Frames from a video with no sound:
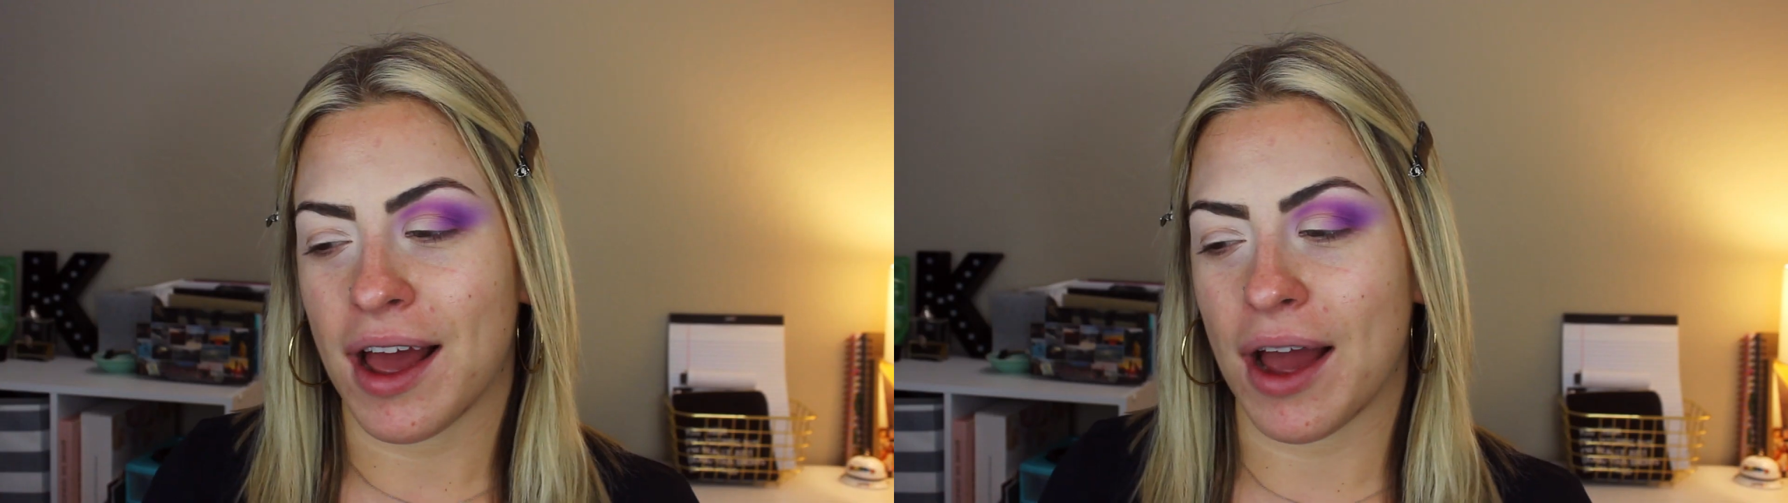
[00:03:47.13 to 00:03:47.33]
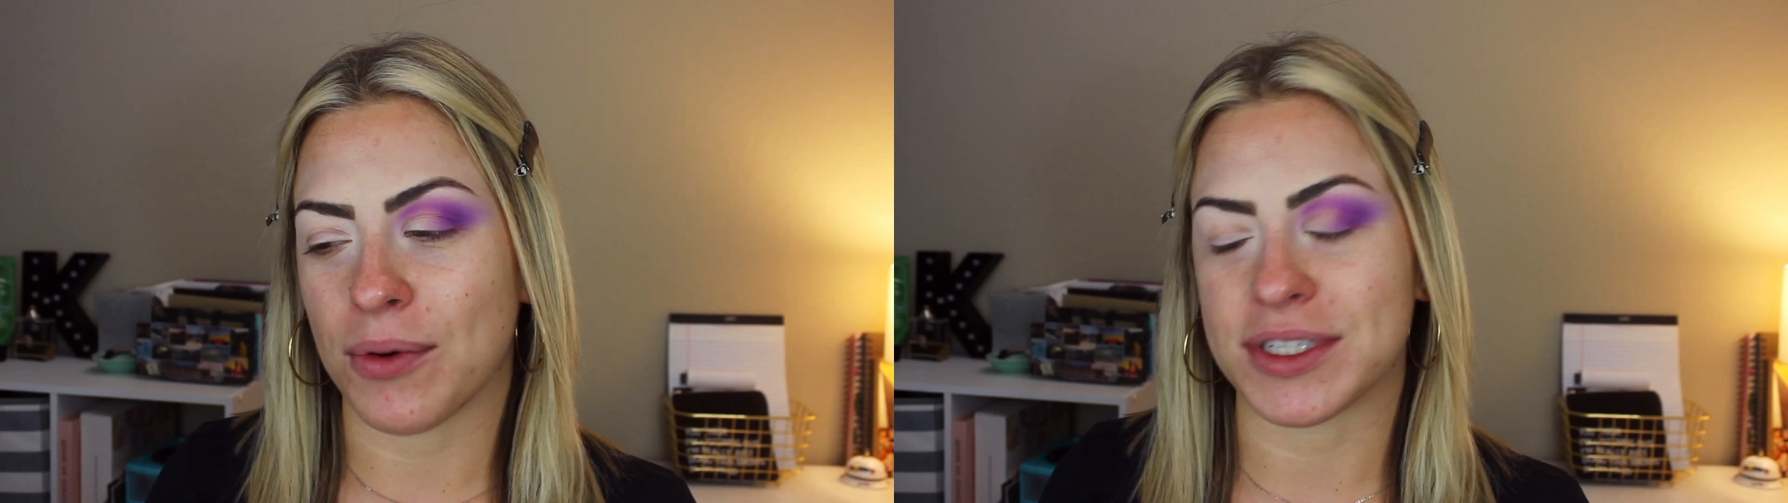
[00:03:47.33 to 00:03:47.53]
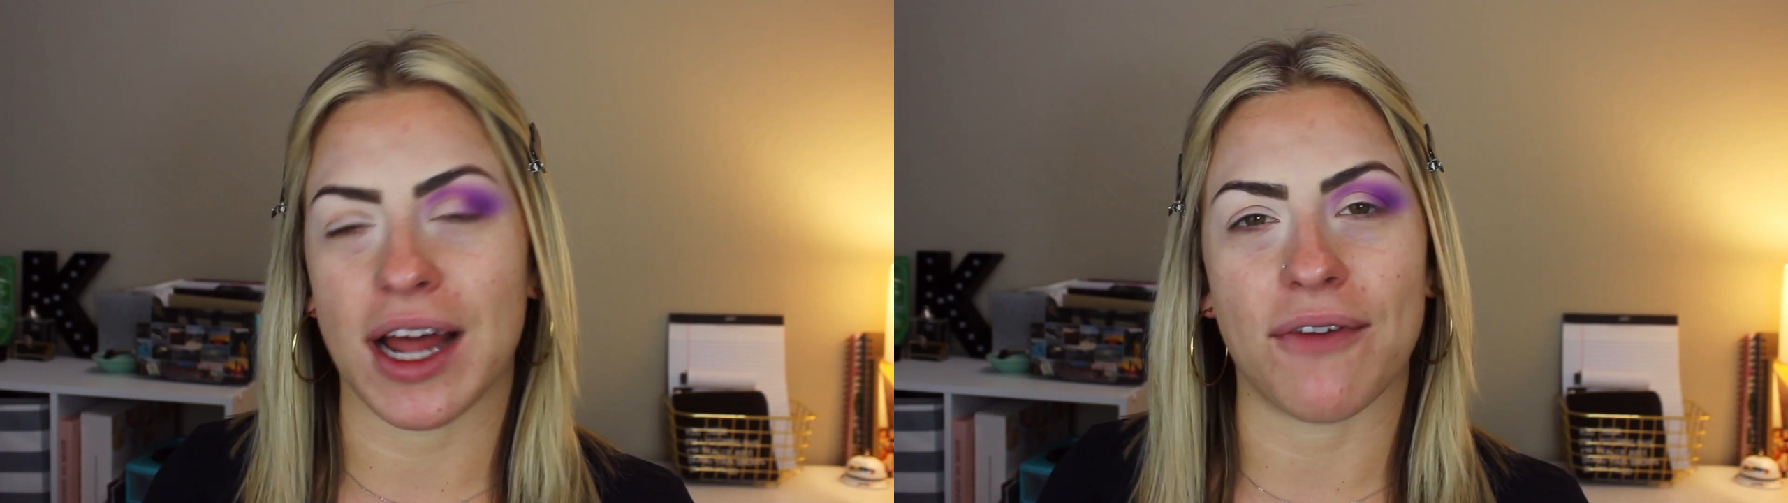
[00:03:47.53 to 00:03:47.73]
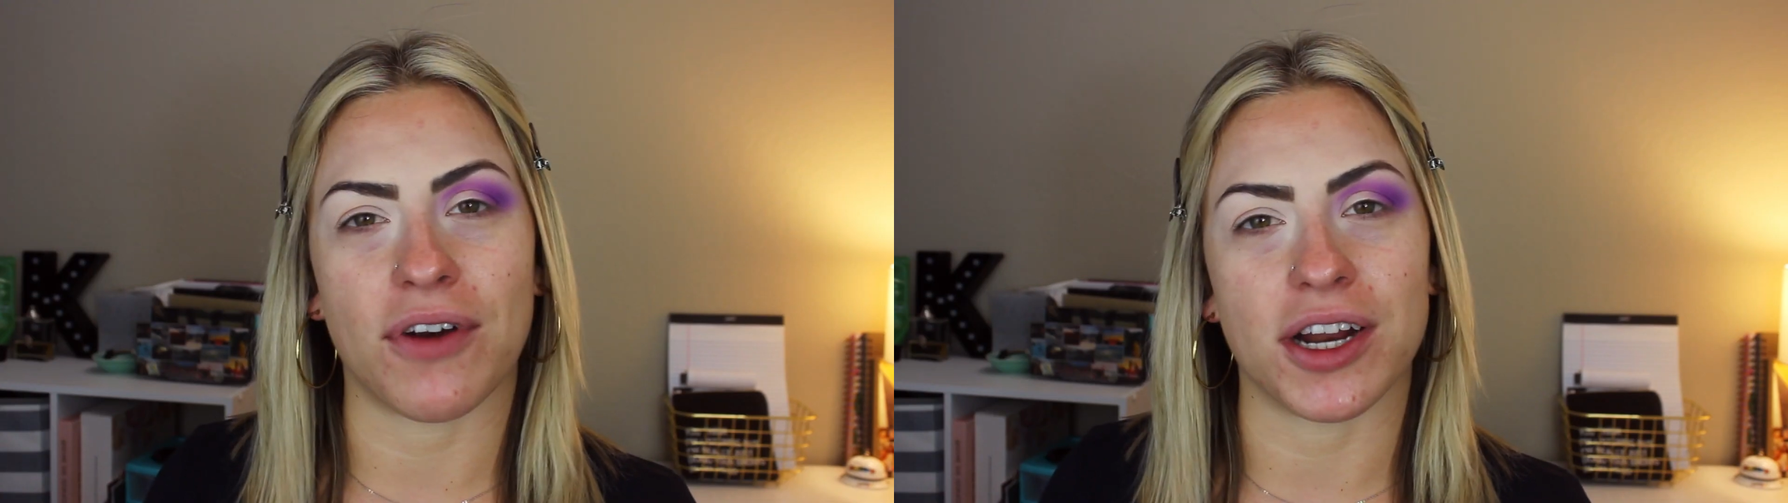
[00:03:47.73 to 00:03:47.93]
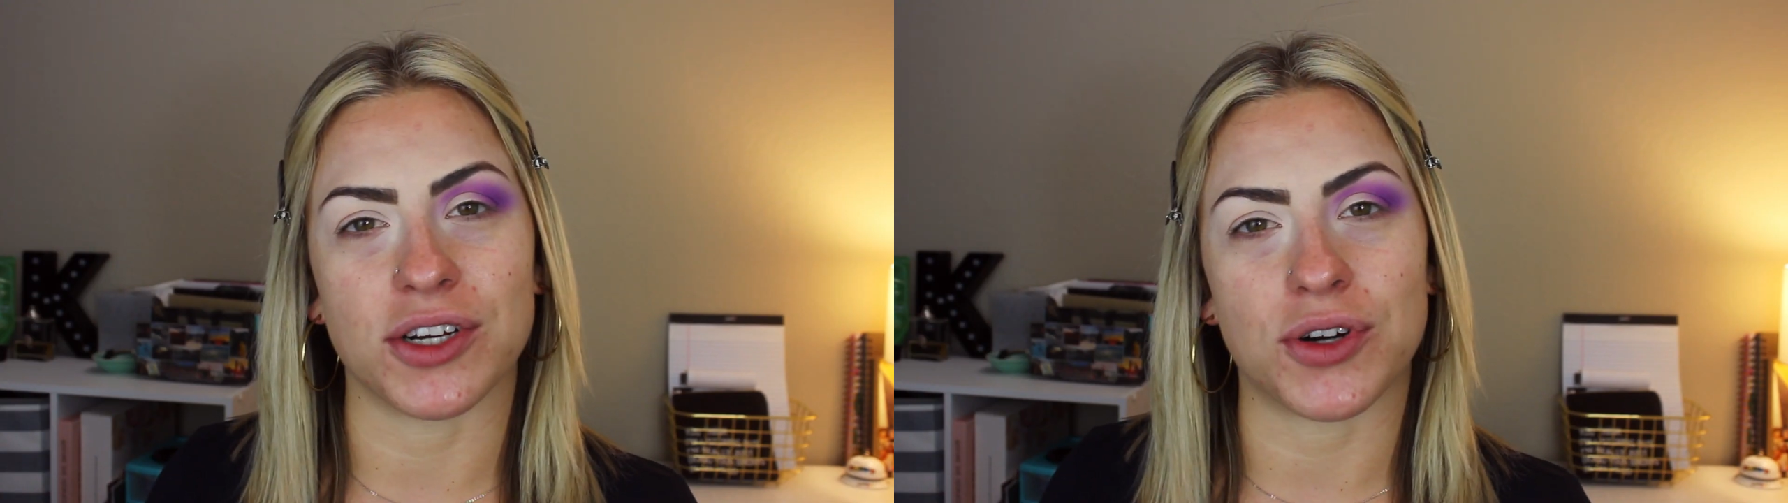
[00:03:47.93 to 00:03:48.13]
I was not
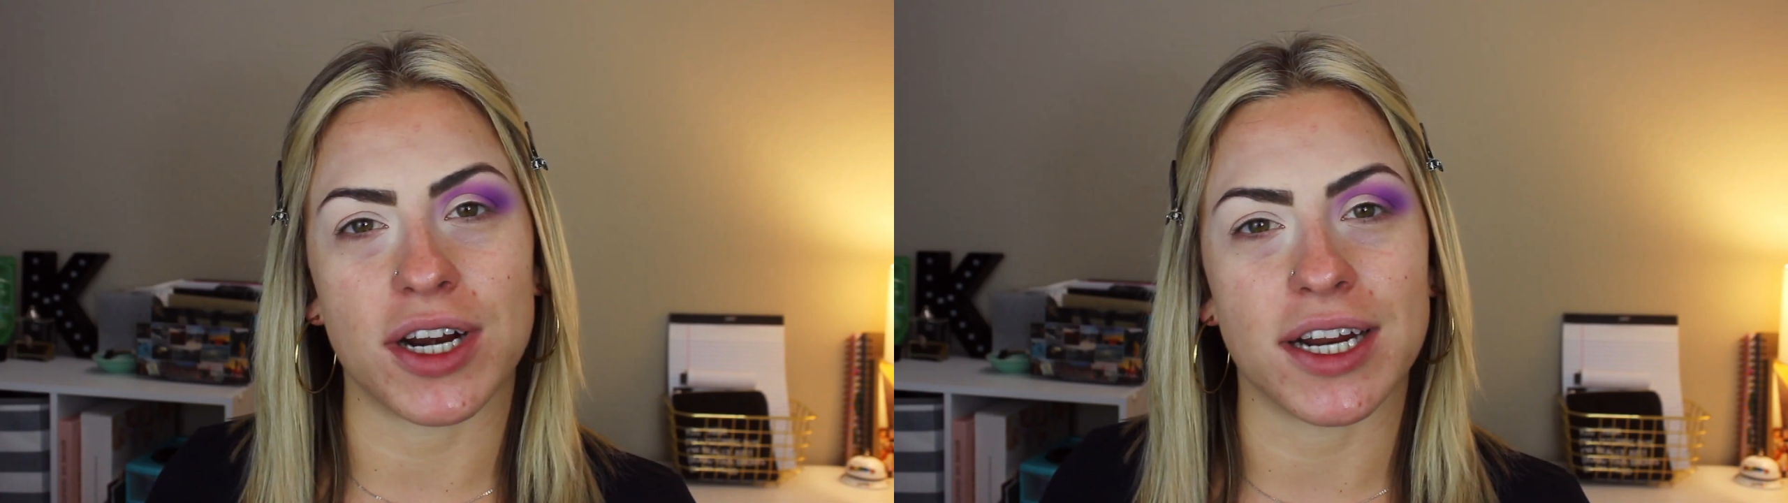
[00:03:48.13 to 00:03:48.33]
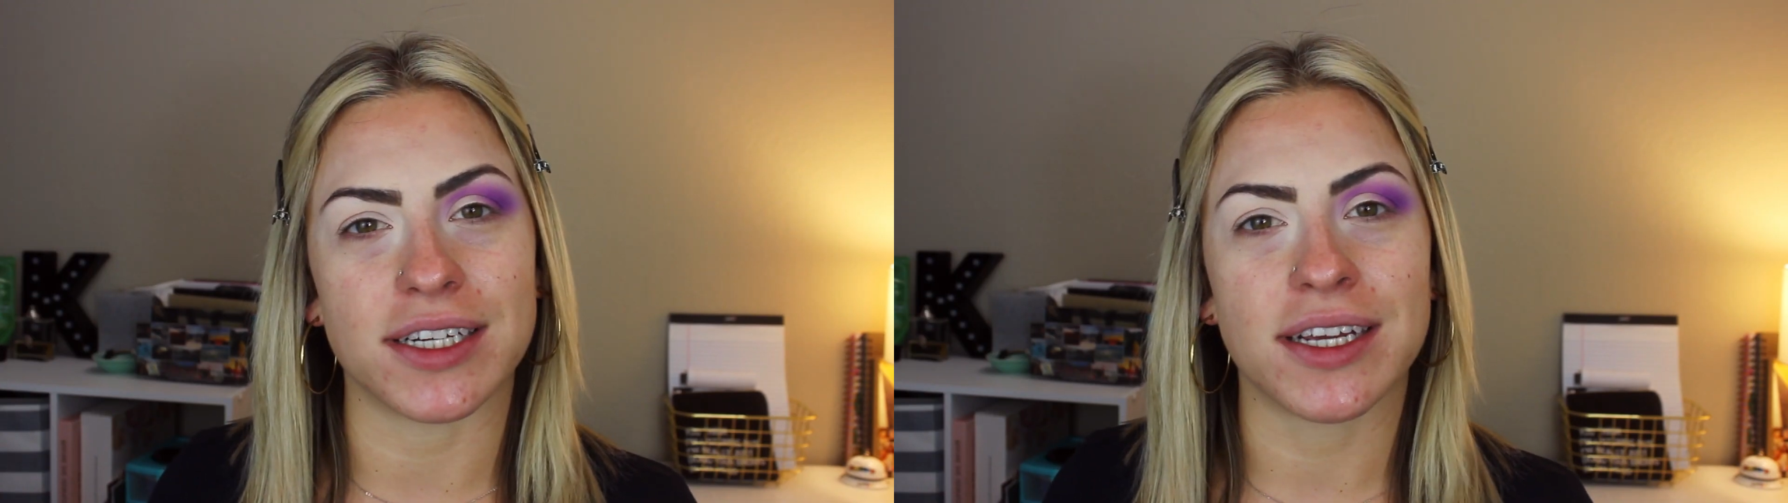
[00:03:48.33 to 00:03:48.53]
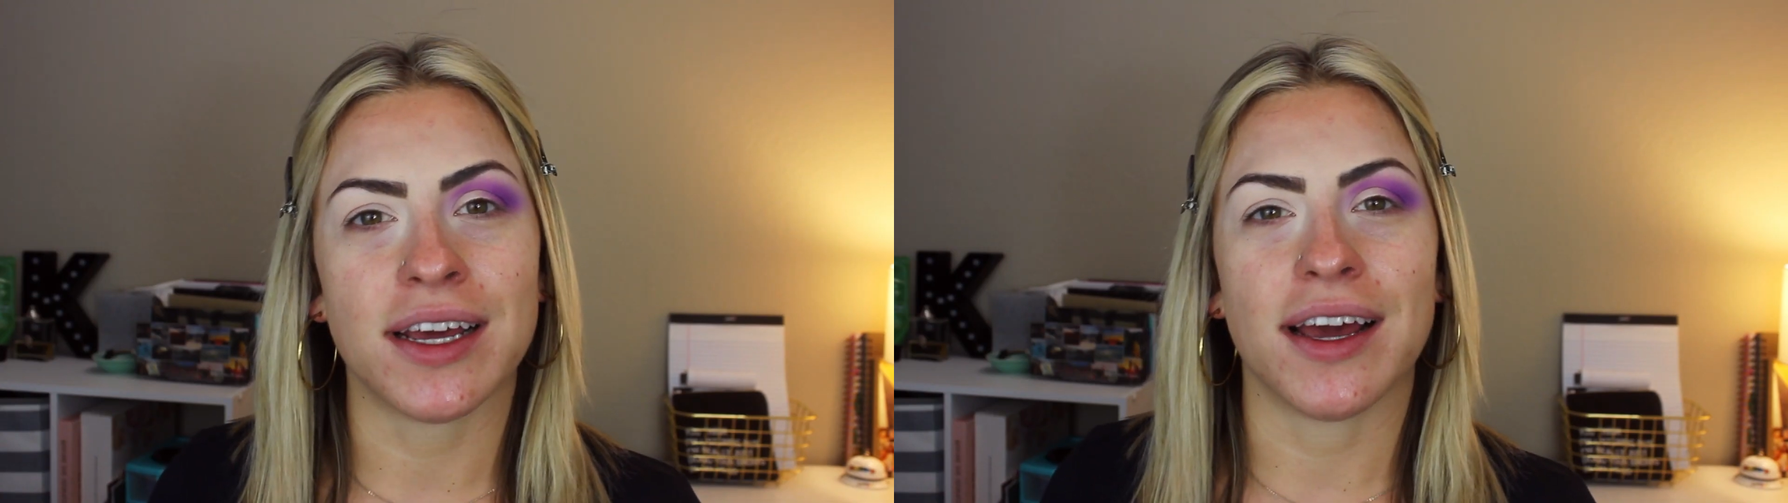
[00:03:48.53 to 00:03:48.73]
very intrigued.